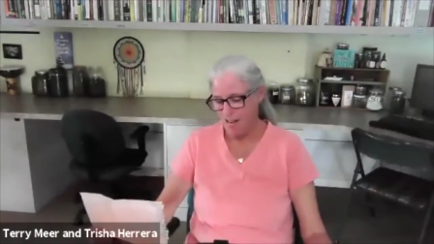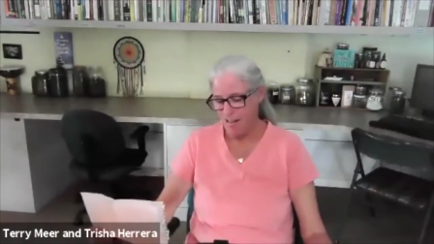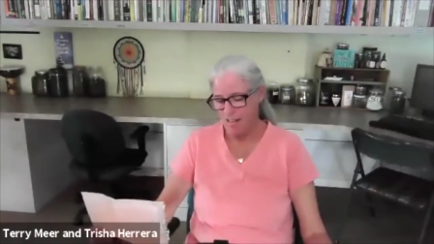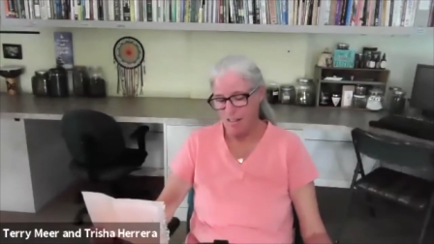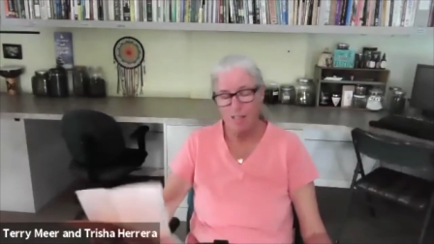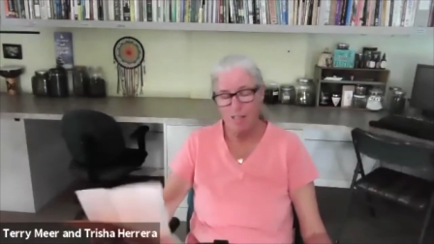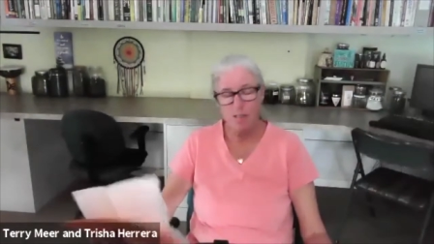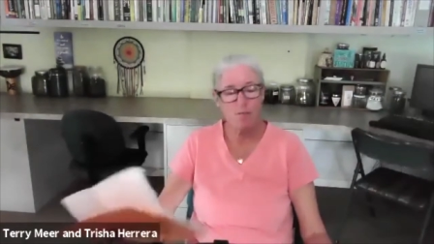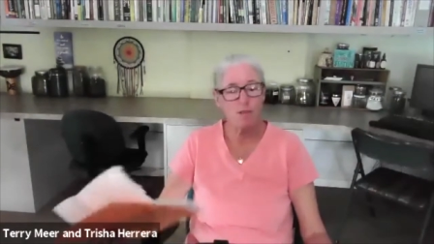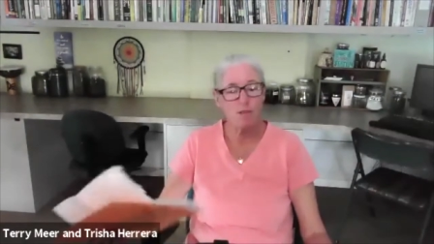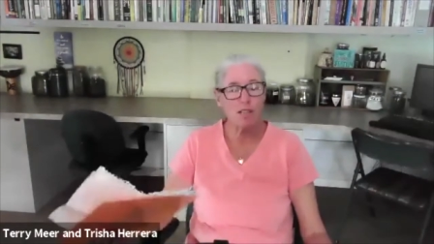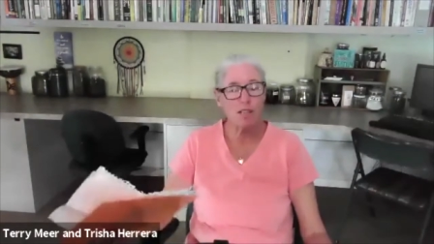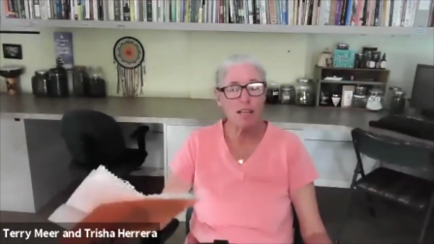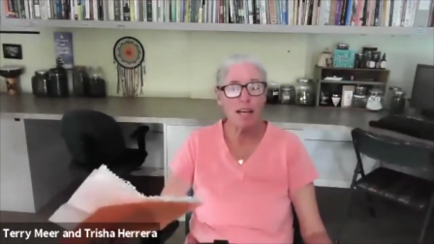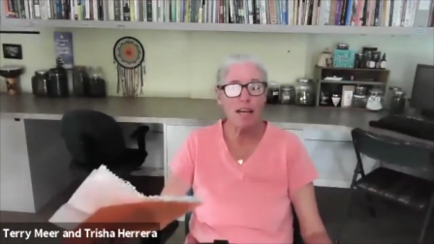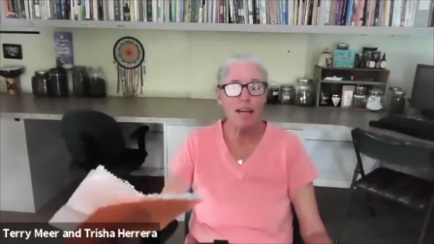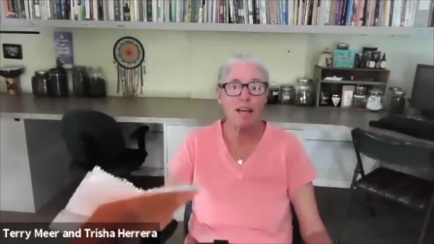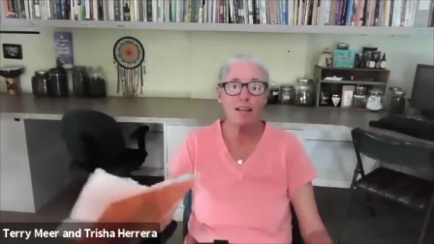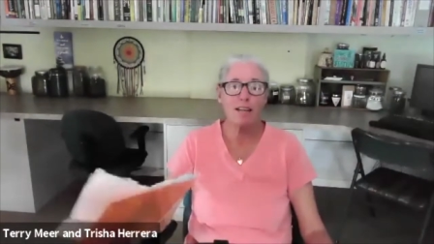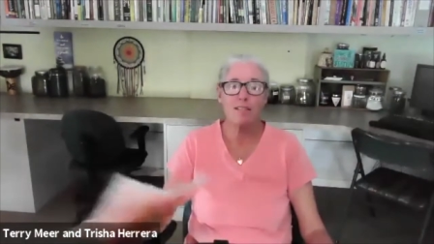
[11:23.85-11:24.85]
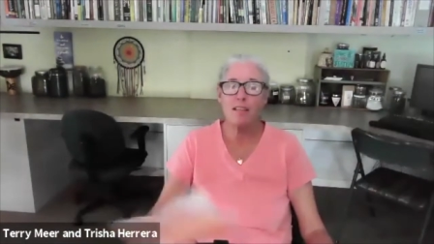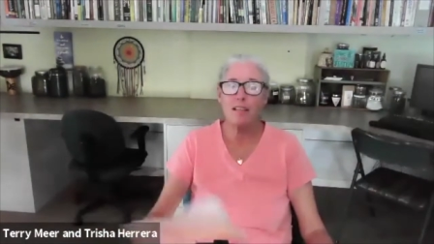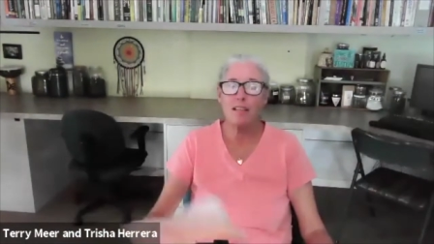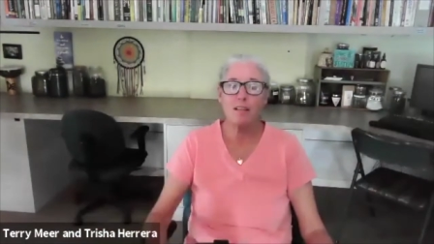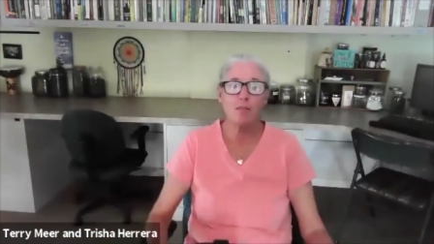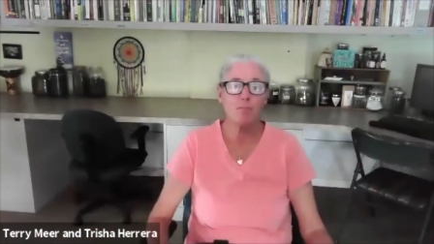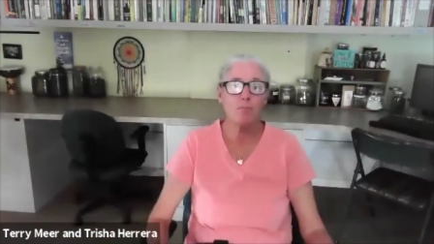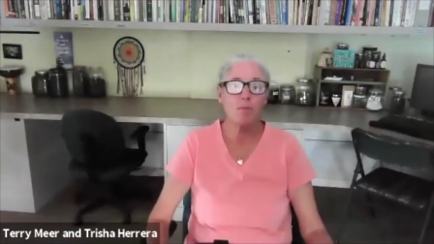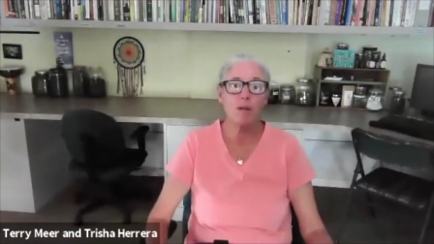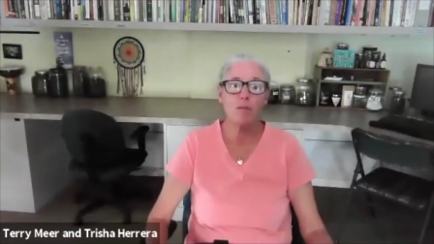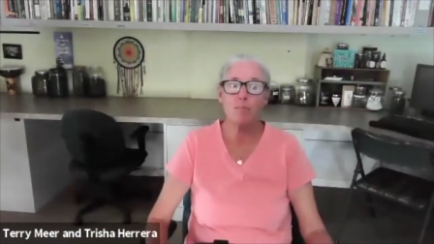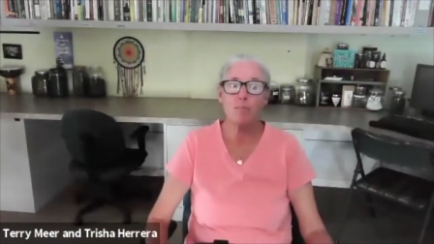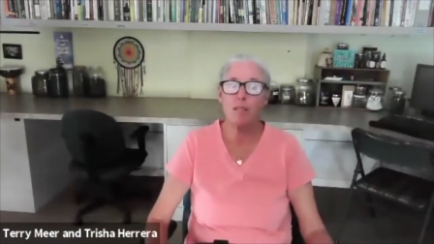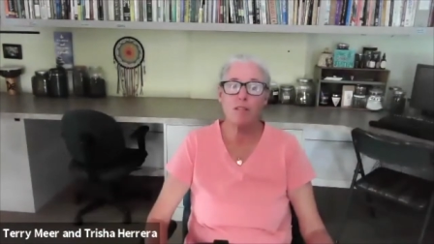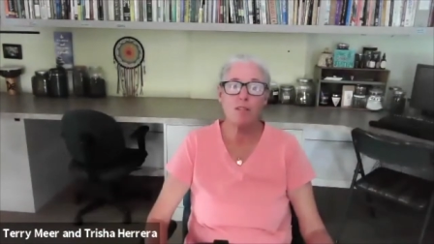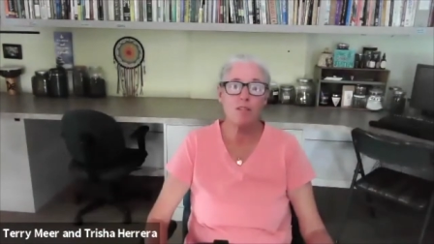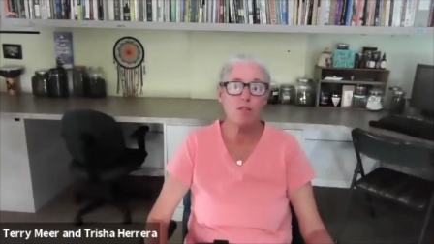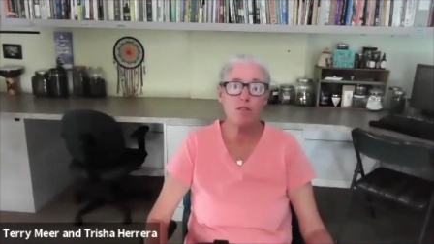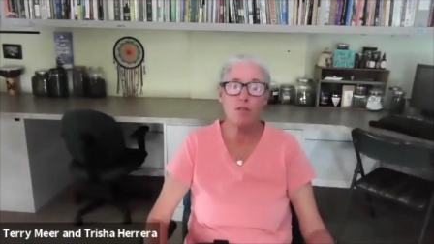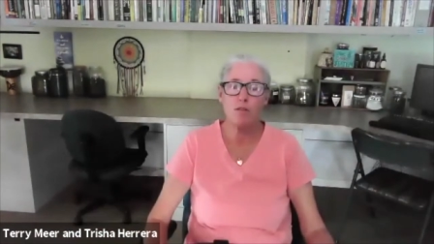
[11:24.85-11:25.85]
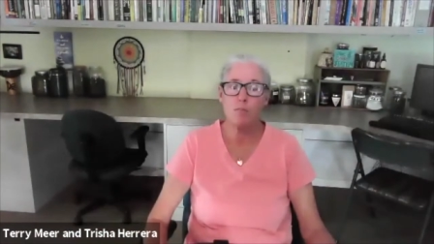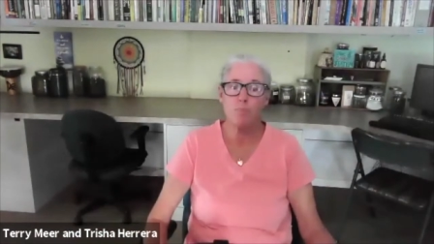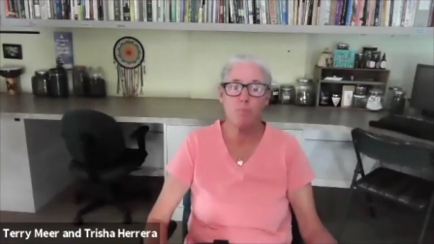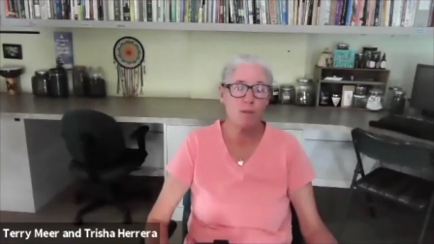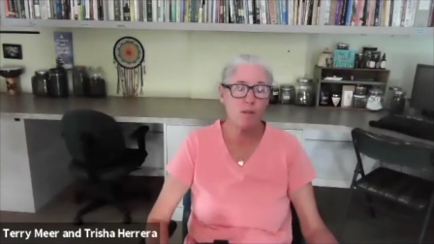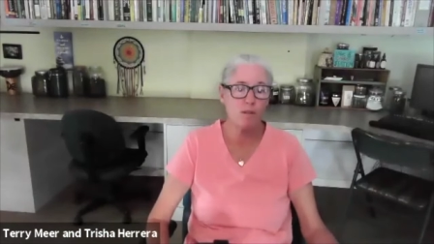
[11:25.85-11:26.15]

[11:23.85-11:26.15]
Different cakes, and pumpkin soup,